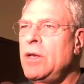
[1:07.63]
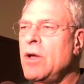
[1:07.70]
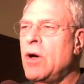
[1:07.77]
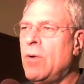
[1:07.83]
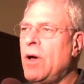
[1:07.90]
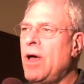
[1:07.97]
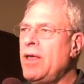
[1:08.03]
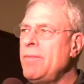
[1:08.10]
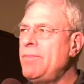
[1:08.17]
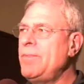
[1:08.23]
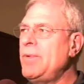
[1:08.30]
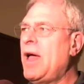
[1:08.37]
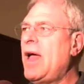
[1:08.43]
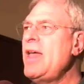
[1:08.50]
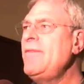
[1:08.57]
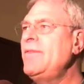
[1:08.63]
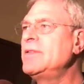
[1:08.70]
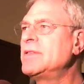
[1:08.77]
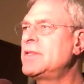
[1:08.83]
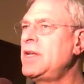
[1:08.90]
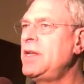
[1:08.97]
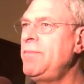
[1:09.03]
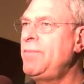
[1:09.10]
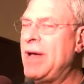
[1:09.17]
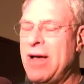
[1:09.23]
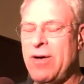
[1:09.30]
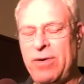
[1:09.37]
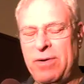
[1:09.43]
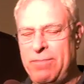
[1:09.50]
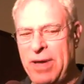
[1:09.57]
No, I haven't seen
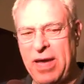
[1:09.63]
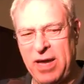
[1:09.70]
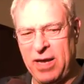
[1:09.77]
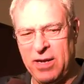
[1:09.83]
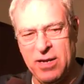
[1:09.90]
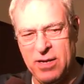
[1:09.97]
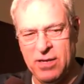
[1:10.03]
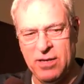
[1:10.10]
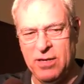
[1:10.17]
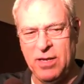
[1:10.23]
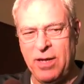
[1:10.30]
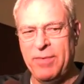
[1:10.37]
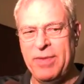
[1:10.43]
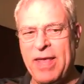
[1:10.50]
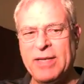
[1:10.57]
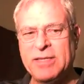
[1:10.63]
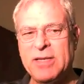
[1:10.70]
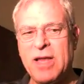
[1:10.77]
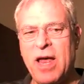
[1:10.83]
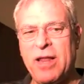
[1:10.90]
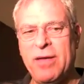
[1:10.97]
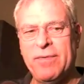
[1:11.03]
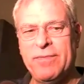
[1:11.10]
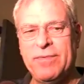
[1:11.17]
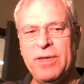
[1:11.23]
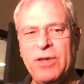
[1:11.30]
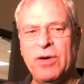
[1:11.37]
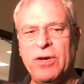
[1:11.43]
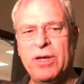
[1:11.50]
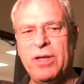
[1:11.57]
Pau in pain. I mean, that's not
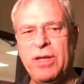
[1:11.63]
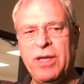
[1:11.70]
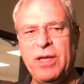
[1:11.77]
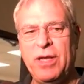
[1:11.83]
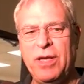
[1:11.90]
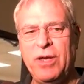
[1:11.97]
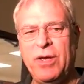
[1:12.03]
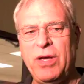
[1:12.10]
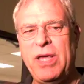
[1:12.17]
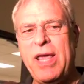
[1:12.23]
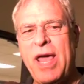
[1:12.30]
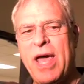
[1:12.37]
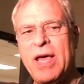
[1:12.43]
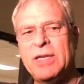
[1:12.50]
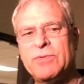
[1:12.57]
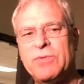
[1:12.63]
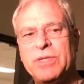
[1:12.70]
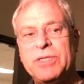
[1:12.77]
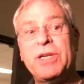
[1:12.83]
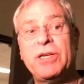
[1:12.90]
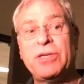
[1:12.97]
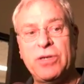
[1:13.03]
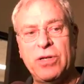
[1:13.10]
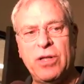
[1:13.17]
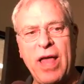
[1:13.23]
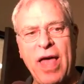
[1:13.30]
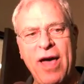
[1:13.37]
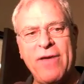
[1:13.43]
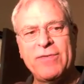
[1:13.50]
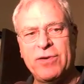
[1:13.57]
he has
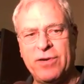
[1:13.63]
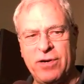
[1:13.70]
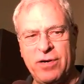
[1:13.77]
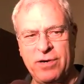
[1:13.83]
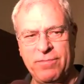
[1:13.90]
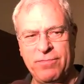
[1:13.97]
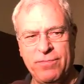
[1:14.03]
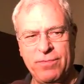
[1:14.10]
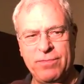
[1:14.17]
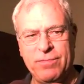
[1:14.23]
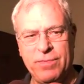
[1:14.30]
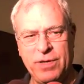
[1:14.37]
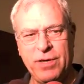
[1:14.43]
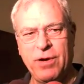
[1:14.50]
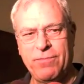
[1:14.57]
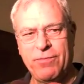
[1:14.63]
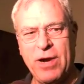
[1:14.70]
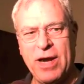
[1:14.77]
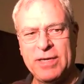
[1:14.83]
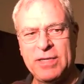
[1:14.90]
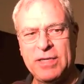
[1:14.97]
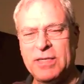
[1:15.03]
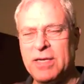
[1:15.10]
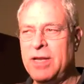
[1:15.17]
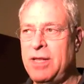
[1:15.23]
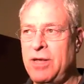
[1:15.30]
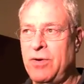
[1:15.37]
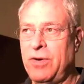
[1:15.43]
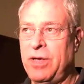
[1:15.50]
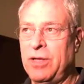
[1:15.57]
residual after, practice. And,
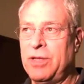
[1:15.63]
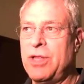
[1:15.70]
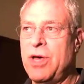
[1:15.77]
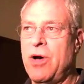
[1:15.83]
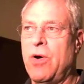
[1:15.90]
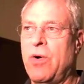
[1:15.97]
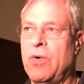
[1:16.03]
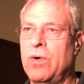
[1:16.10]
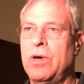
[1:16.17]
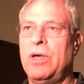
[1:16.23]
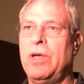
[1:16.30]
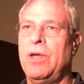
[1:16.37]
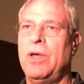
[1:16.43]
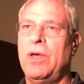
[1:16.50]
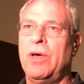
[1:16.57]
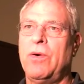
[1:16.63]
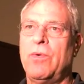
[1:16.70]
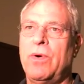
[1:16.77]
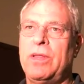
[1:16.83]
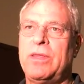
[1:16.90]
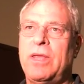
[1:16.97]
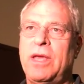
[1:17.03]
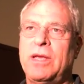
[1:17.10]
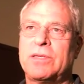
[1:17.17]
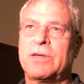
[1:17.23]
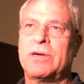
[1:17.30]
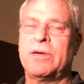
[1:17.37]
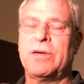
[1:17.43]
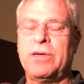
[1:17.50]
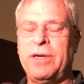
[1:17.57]
he'll know when things
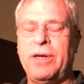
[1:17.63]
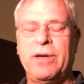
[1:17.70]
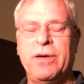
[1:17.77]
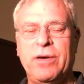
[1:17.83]
are,